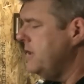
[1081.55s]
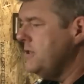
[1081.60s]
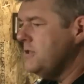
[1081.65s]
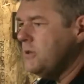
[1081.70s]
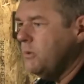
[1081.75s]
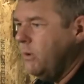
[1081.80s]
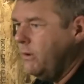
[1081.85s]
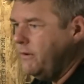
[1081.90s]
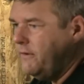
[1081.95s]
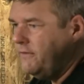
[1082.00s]

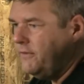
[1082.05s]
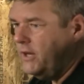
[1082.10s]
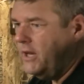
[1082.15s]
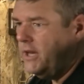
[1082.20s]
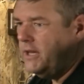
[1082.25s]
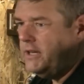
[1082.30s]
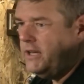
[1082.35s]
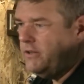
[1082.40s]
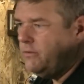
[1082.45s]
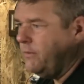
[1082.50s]
So what we've
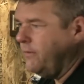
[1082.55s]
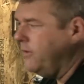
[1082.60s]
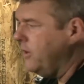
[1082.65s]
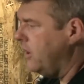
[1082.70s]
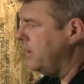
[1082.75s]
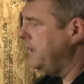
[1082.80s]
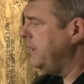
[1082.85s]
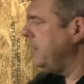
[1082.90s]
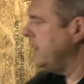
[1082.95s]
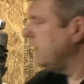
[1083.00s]
done is we've
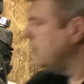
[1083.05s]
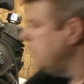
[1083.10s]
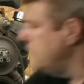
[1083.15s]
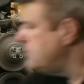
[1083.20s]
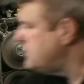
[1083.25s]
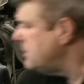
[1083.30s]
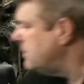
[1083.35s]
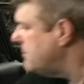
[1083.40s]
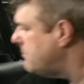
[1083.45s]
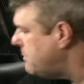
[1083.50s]
gone in and
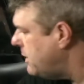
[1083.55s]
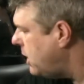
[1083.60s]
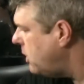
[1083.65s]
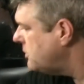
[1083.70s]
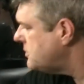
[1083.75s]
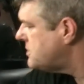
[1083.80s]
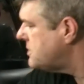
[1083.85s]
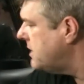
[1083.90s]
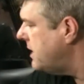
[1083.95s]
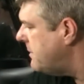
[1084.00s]
loosened the
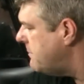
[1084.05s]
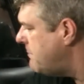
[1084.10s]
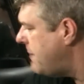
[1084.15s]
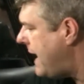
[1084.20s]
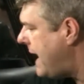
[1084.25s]
bolts up